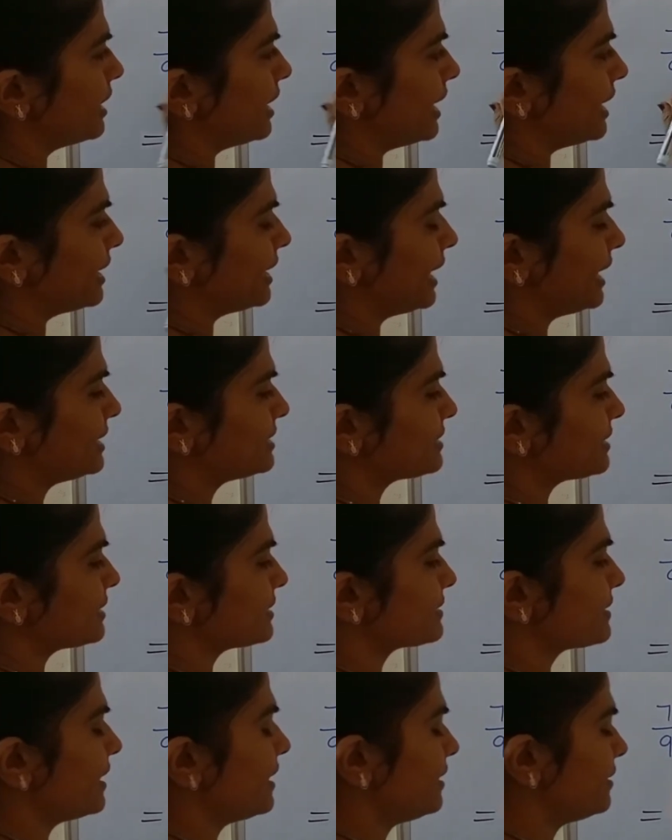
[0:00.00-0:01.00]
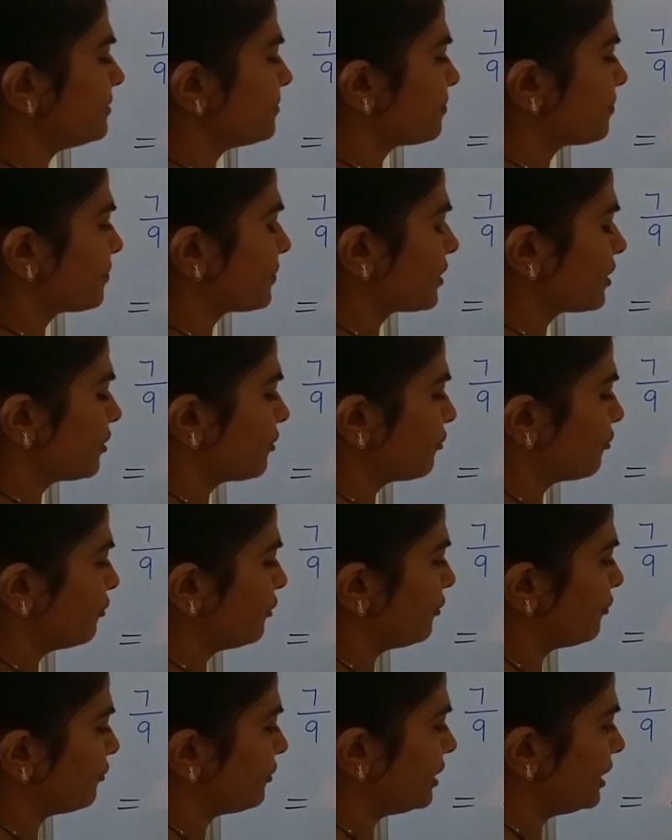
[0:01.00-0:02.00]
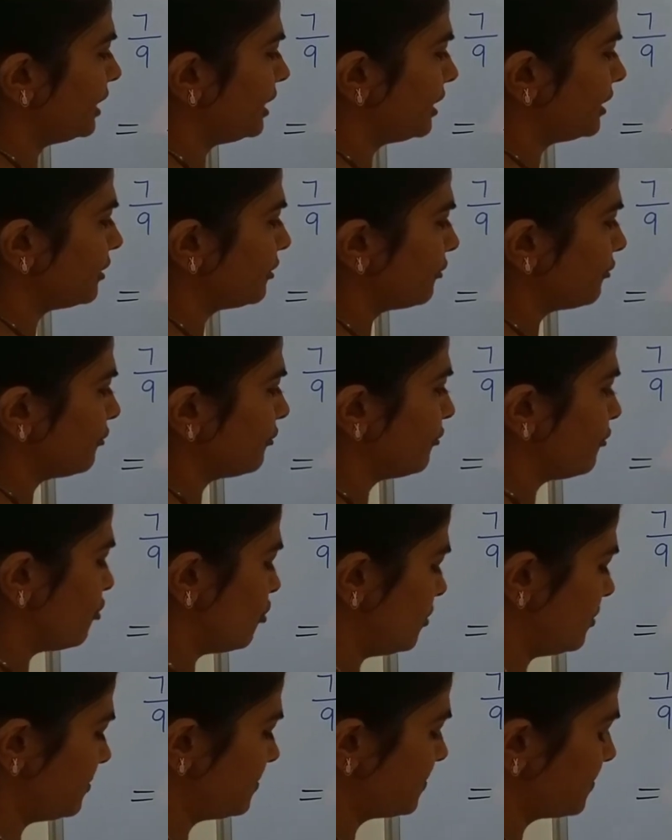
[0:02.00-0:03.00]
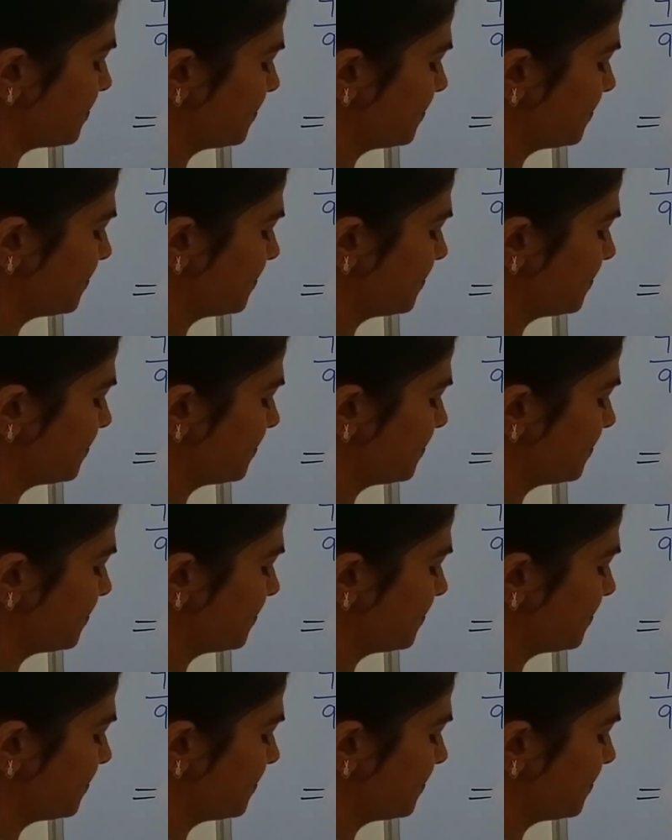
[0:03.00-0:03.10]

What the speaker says: And 9 6 are 54.